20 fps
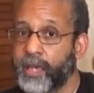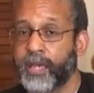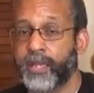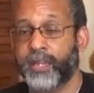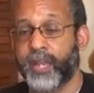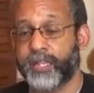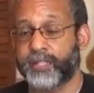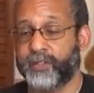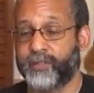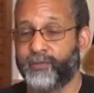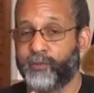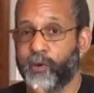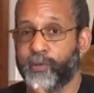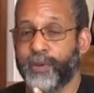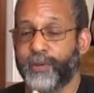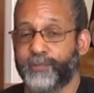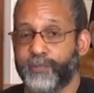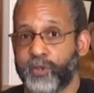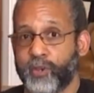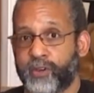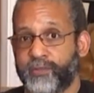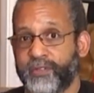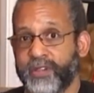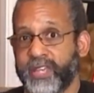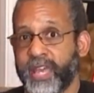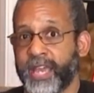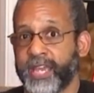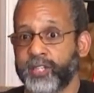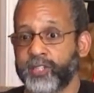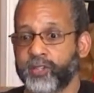and that's a form of
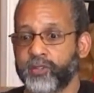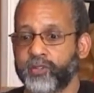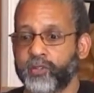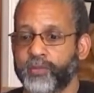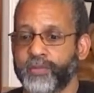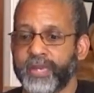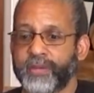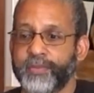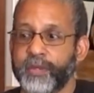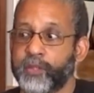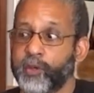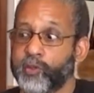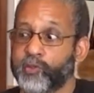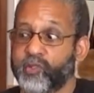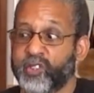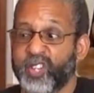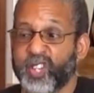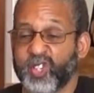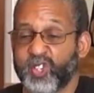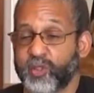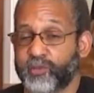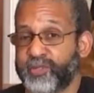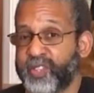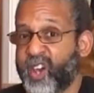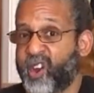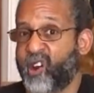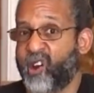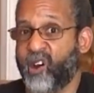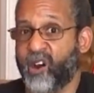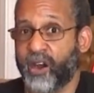purification. So maybe those relationships
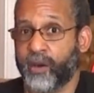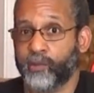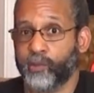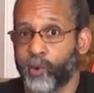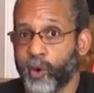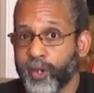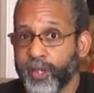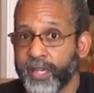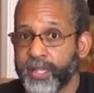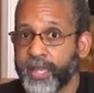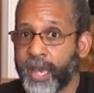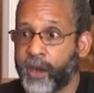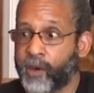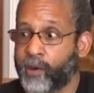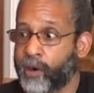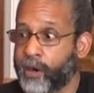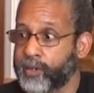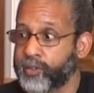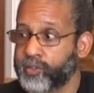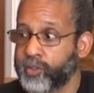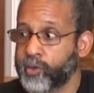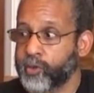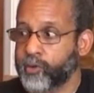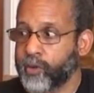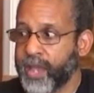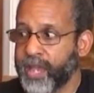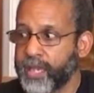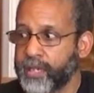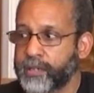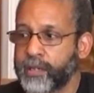that aren't working, that aren't so
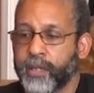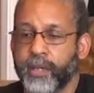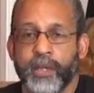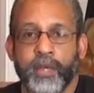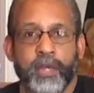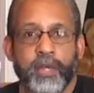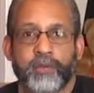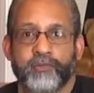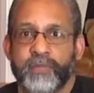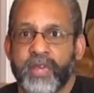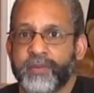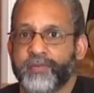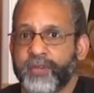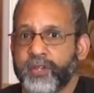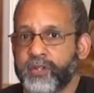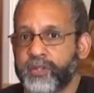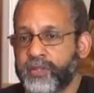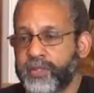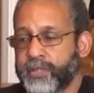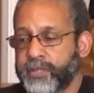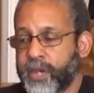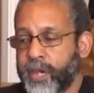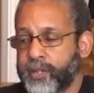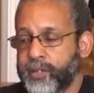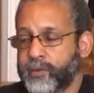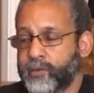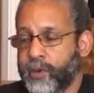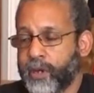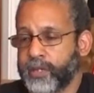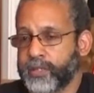great, Maybe you decide
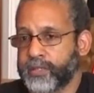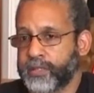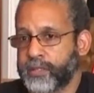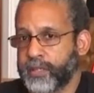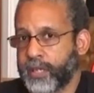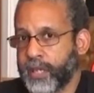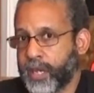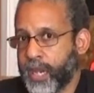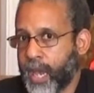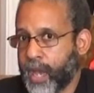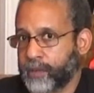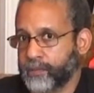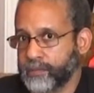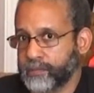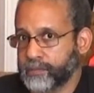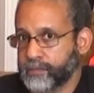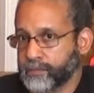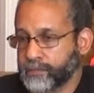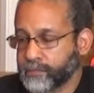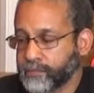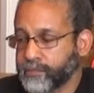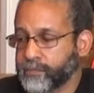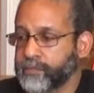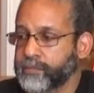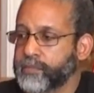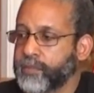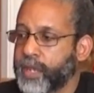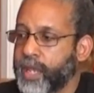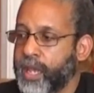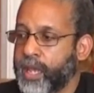you want to stick it out.
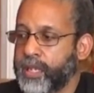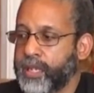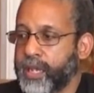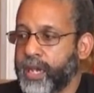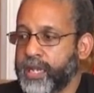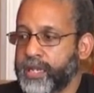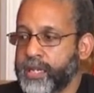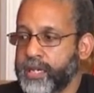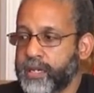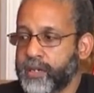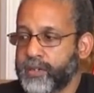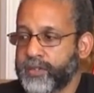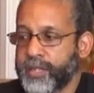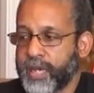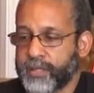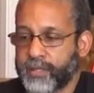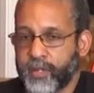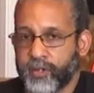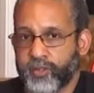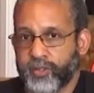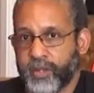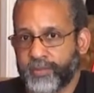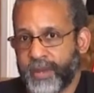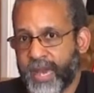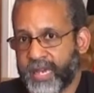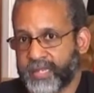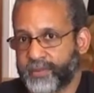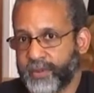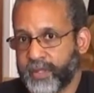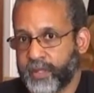And the idea here is like there's some
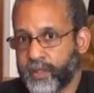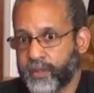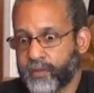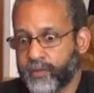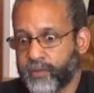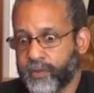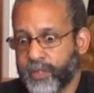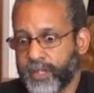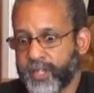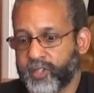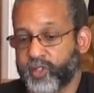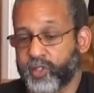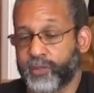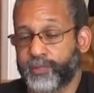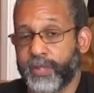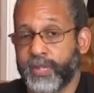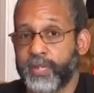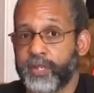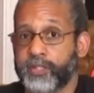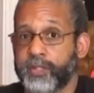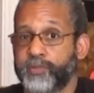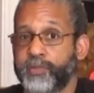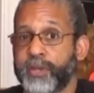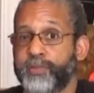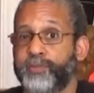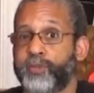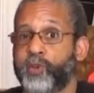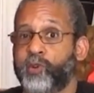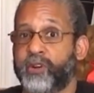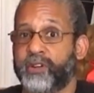aspect of the relationship that needs to be
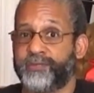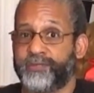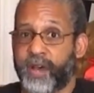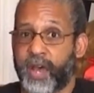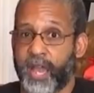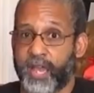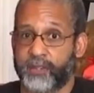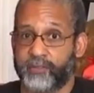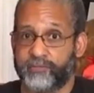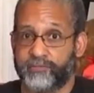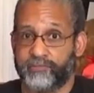purified.